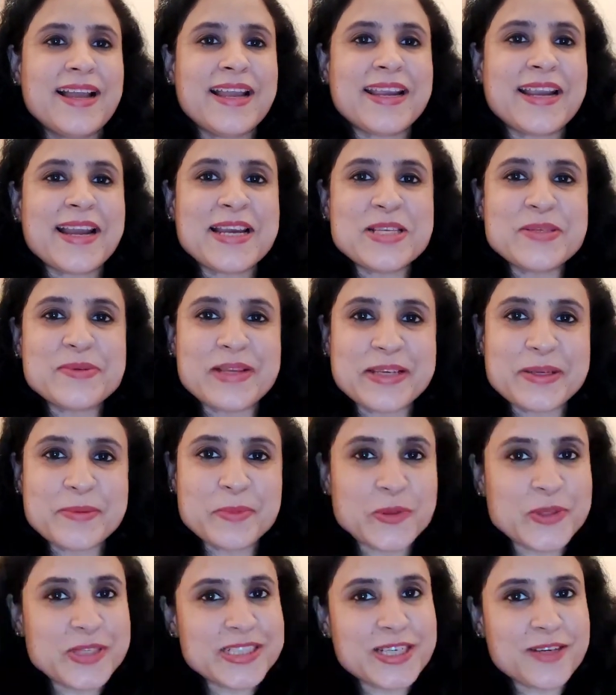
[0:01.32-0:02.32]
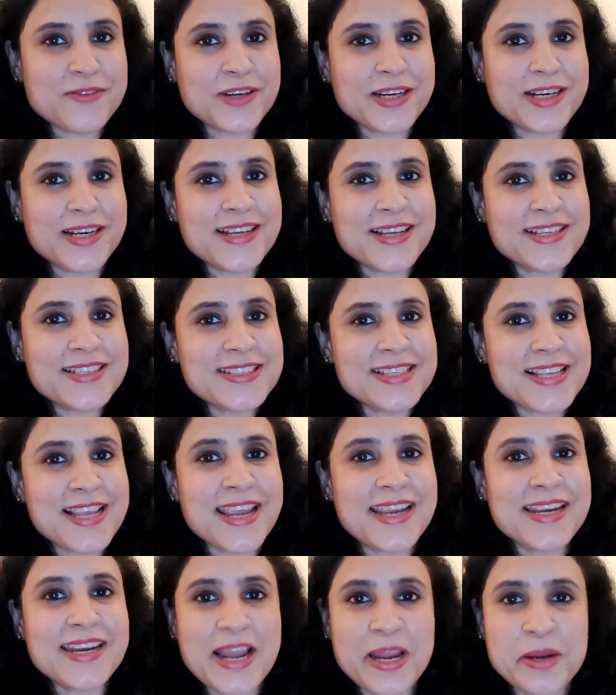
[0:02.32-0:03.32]
Hi guys, welcome to HR Fundas
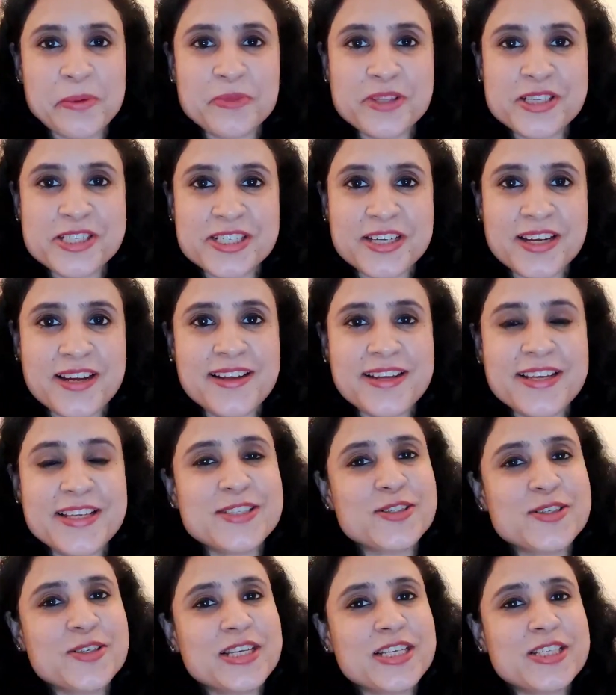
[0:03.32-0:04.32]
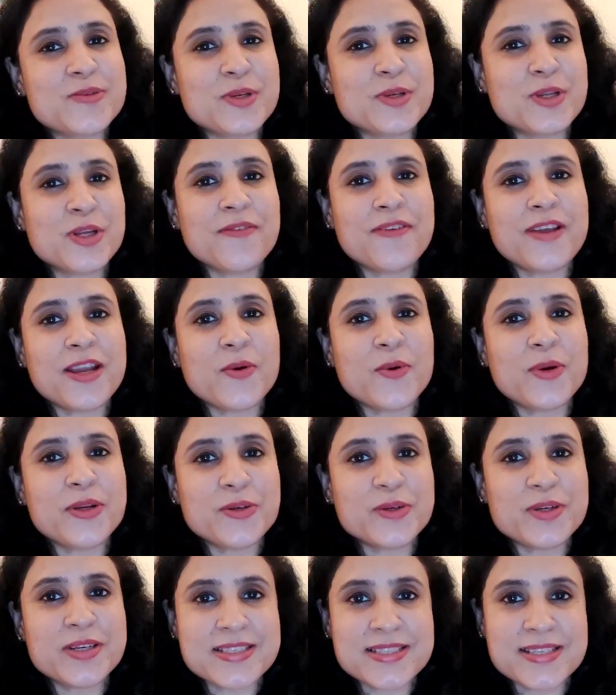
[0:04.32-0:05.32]
and I am Disha. In today's video we are going
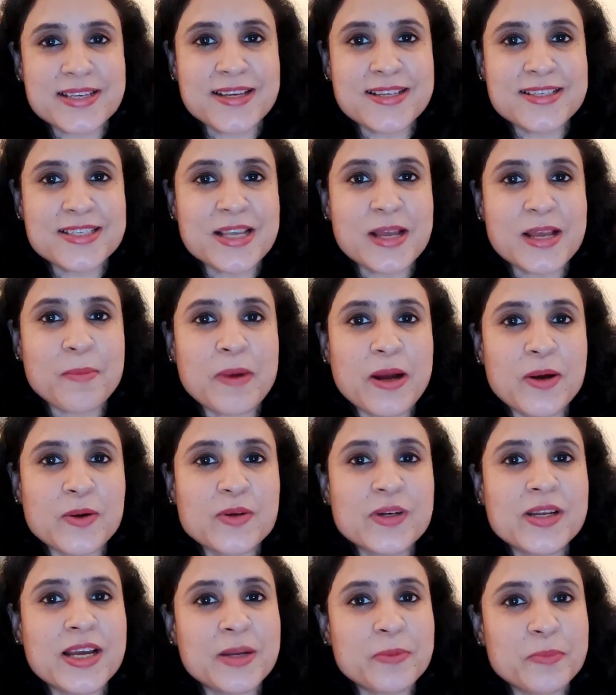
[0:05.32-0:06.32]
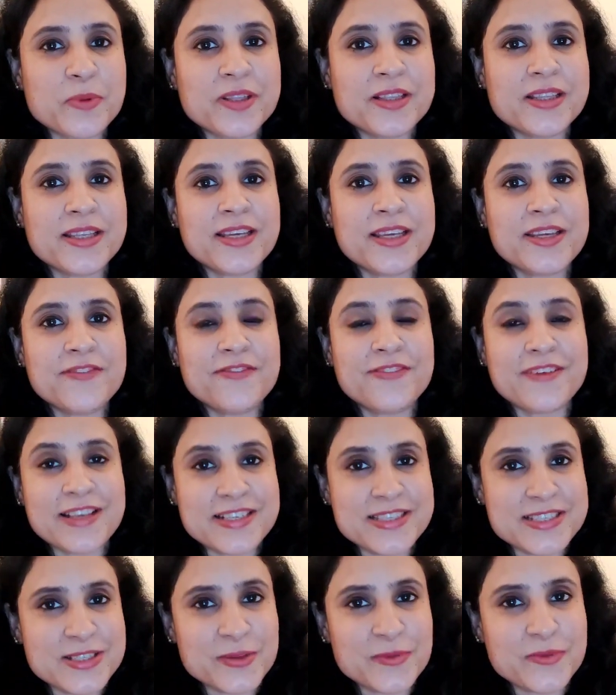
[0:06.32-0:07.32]
to discuss about Ganpati
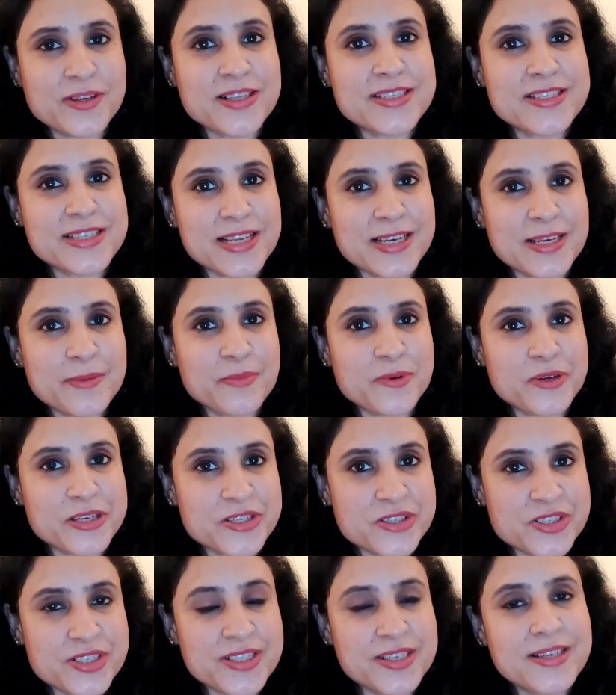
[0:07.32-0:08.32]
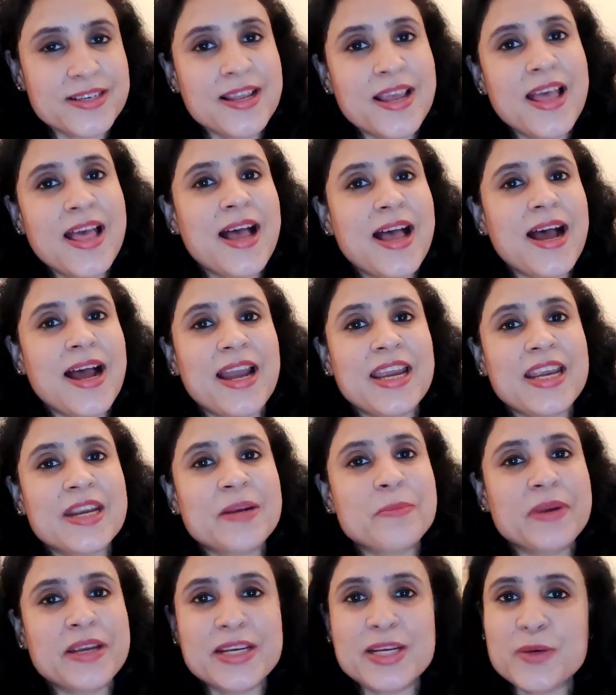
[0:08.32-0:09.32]
festival celebration. I
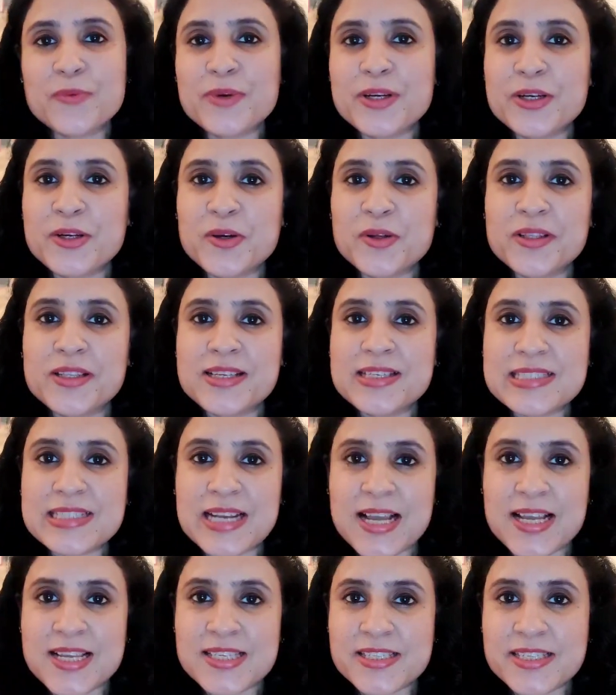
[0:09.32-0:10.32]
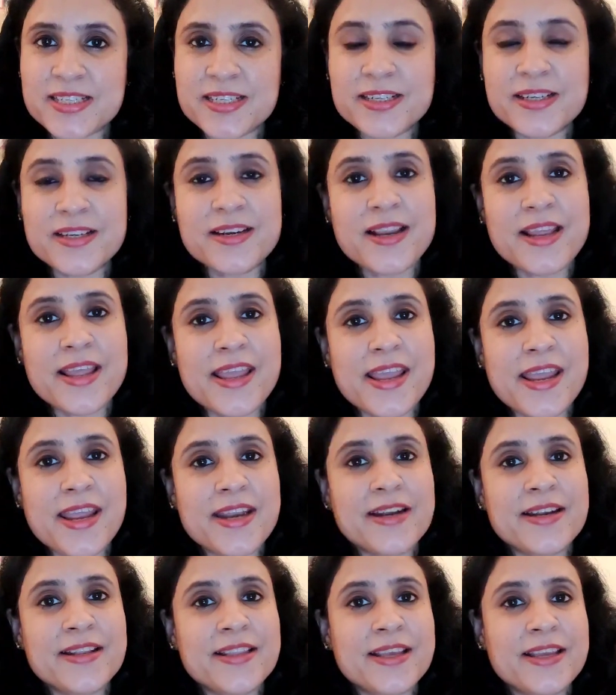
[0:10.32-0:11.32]
had made a video on this last year
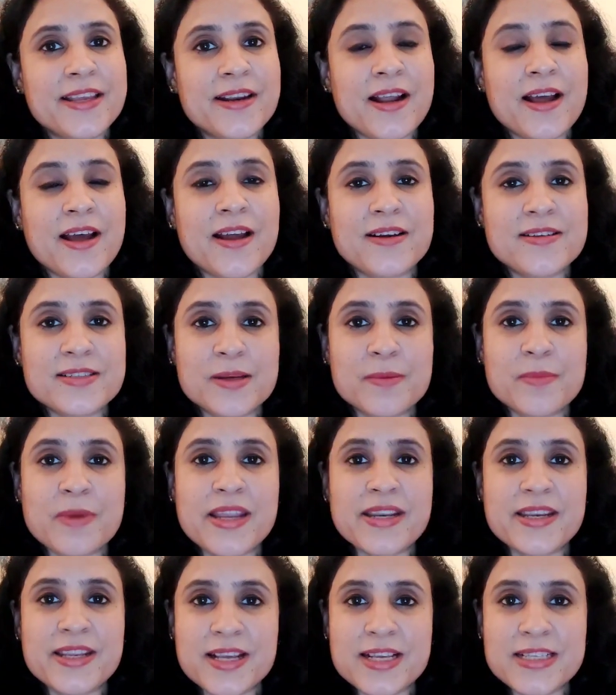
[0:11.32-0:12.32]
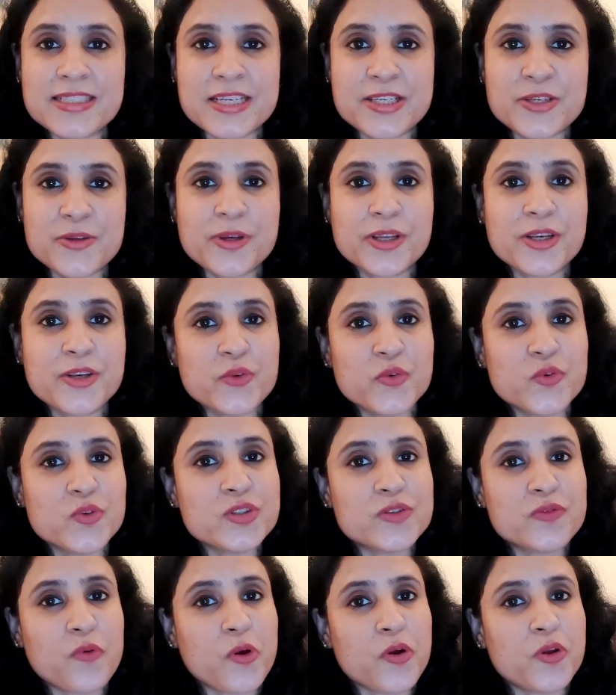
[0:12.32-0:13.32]
and there are some ideas that you can
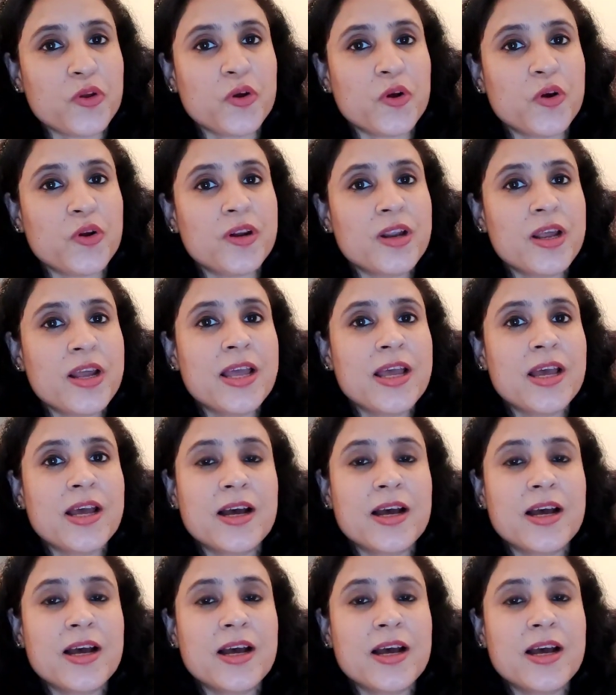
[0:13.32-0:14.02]
use for your